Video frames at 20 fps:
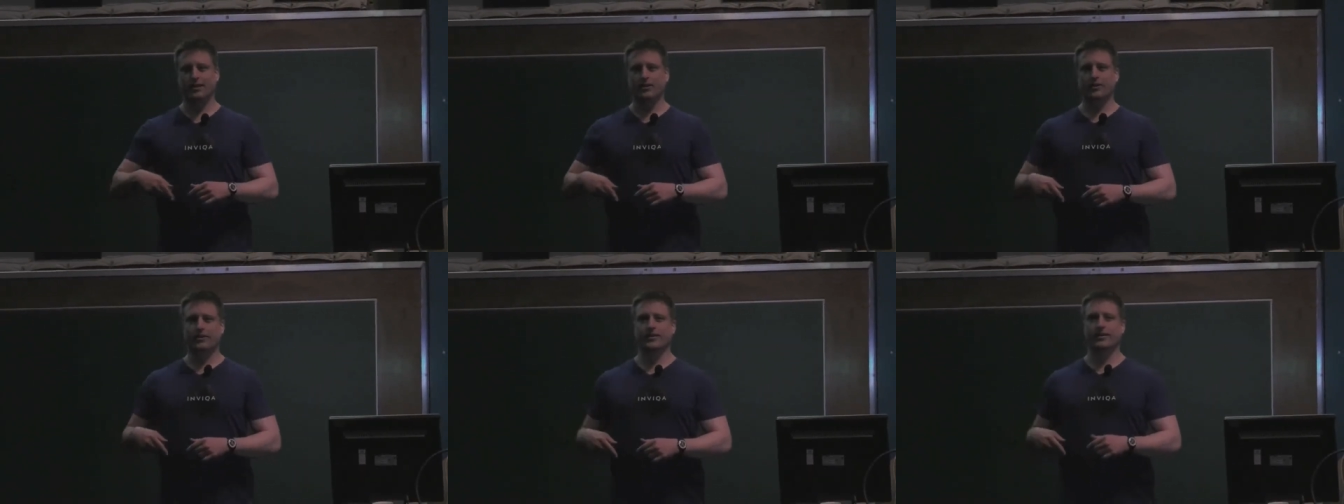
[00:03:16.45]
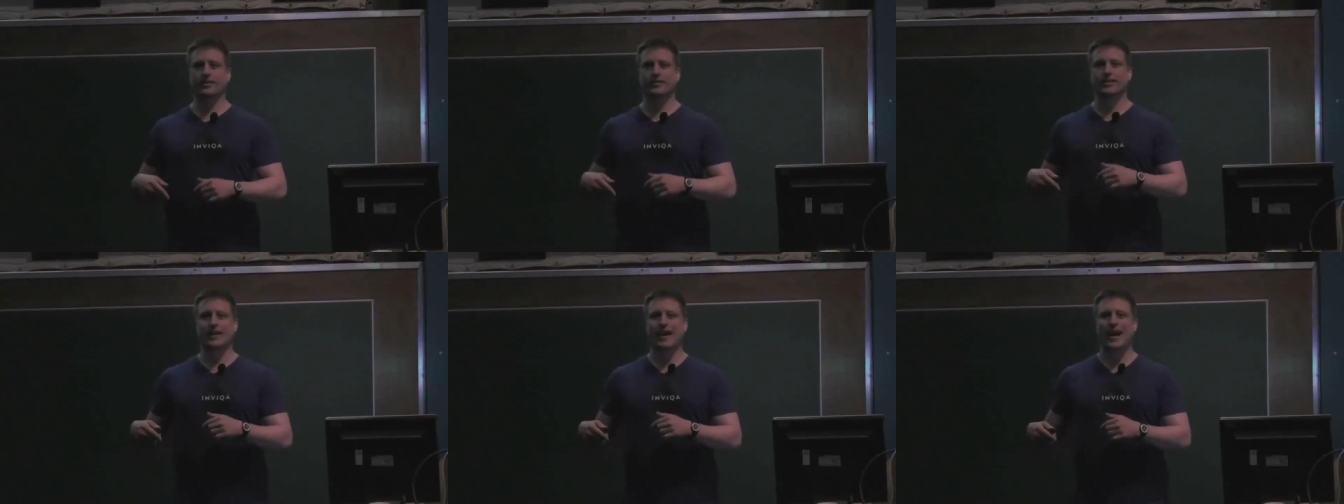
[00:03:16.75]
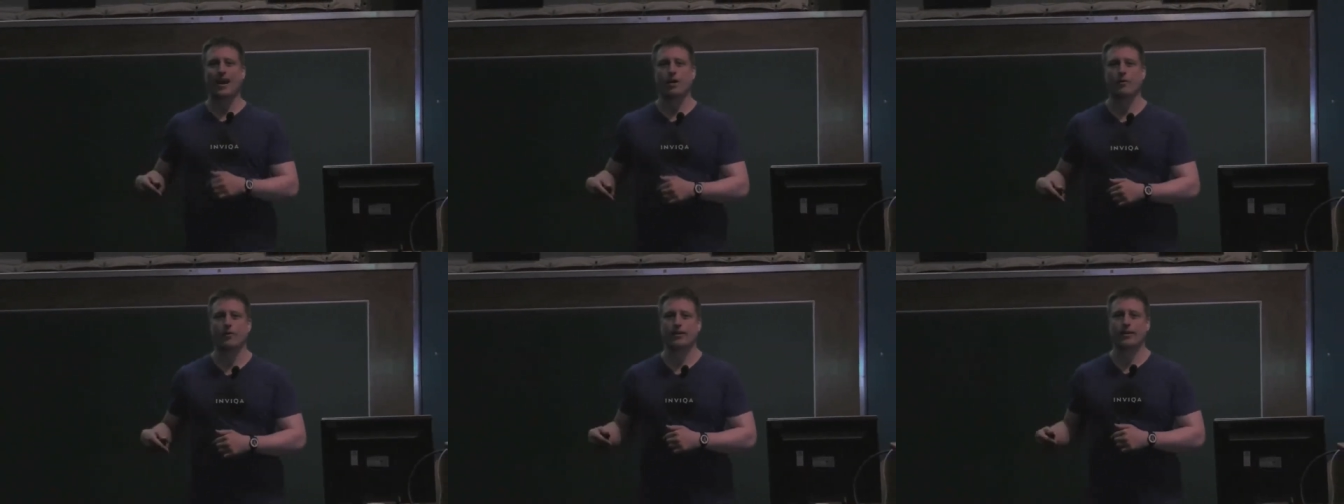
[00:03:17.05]
look into
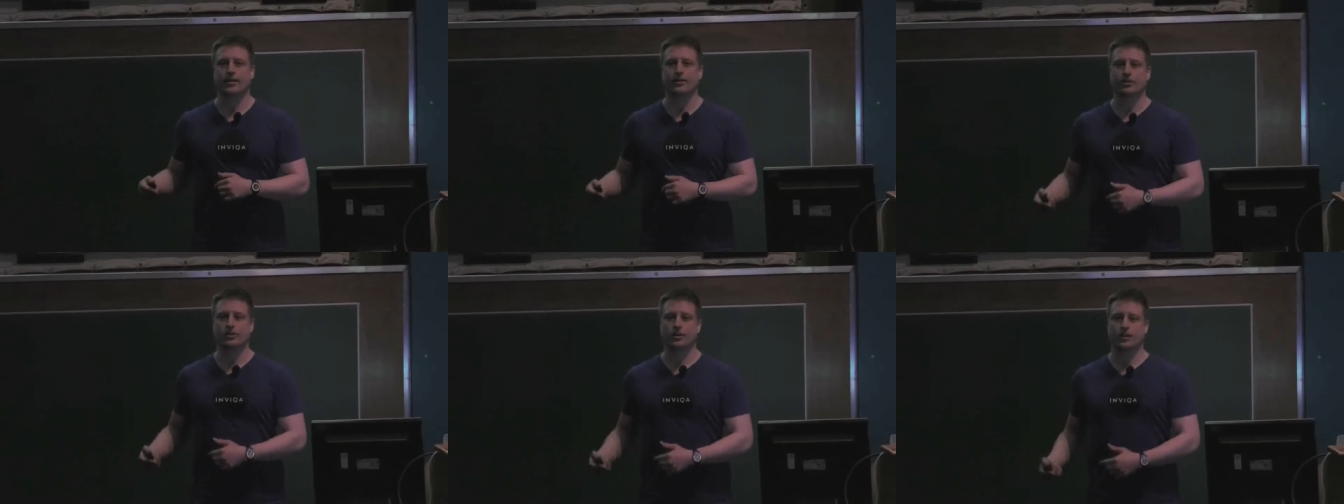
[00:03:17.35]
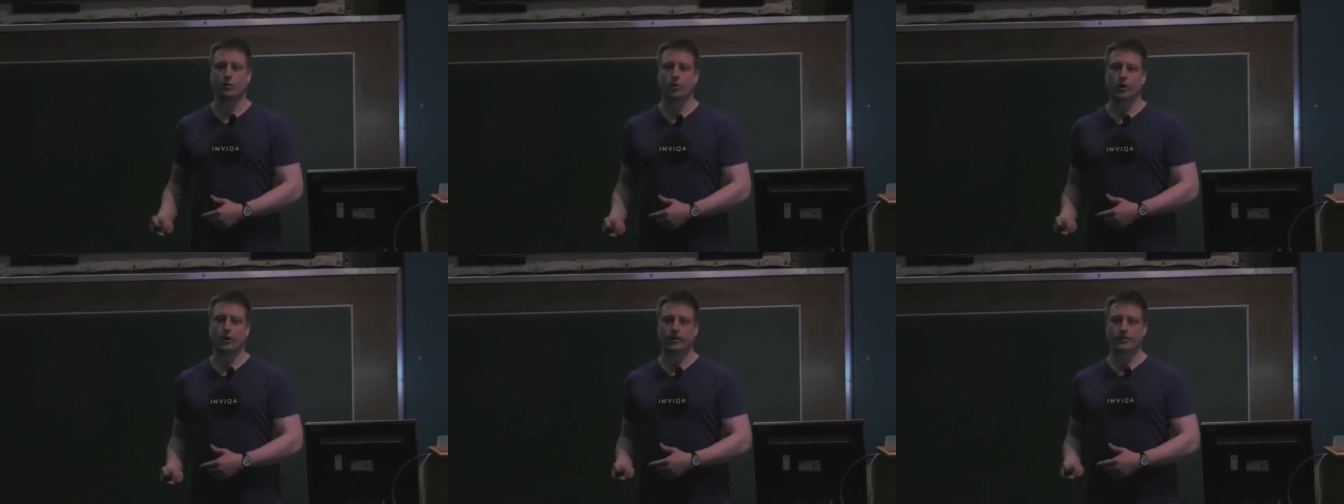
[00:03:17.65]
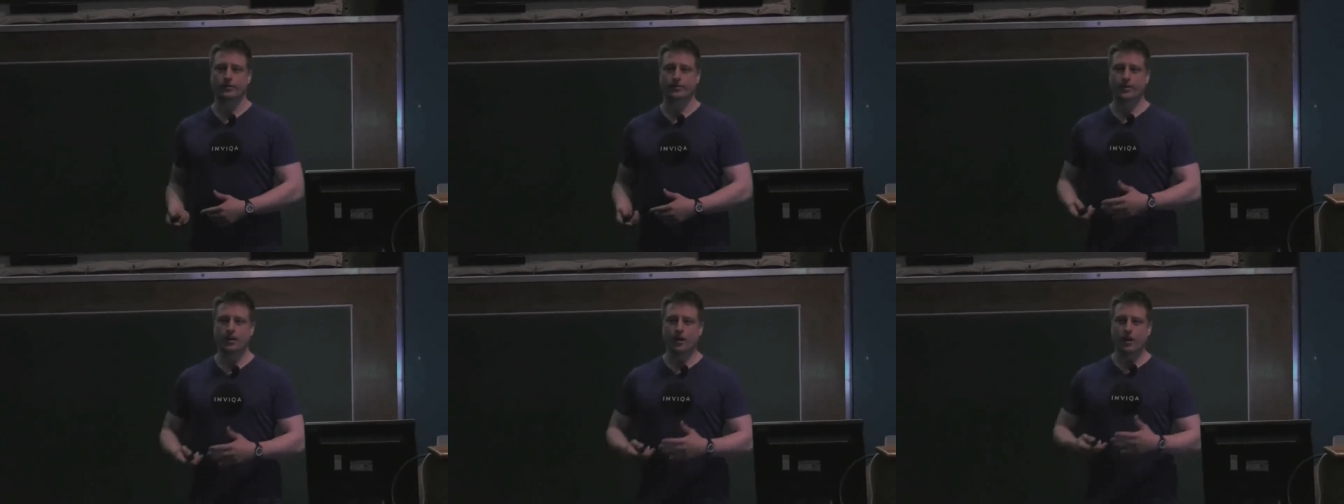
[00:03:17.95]
how it actually
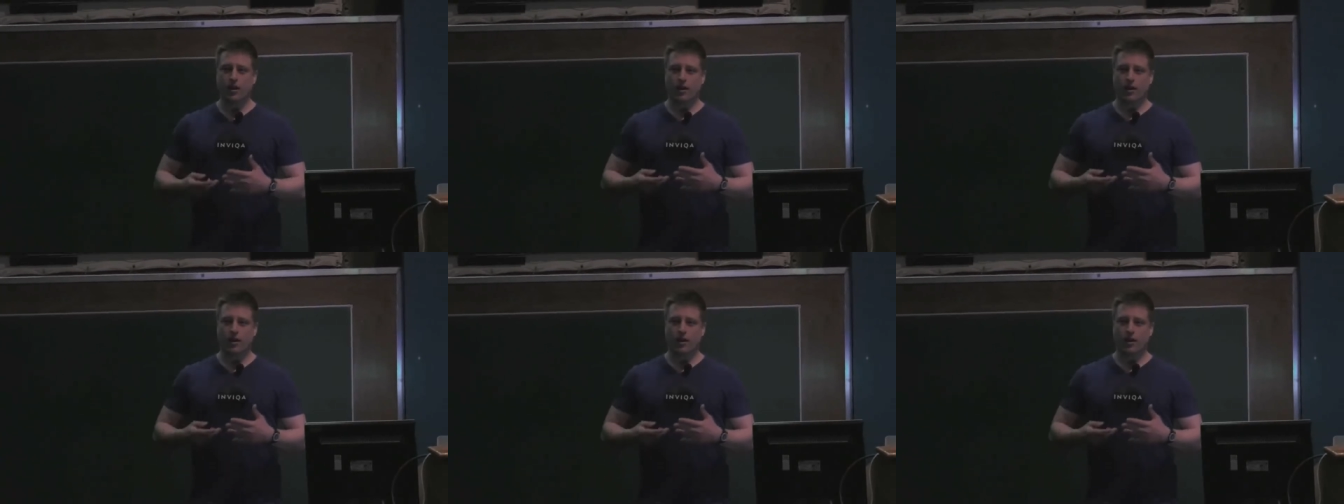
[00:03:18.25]
works.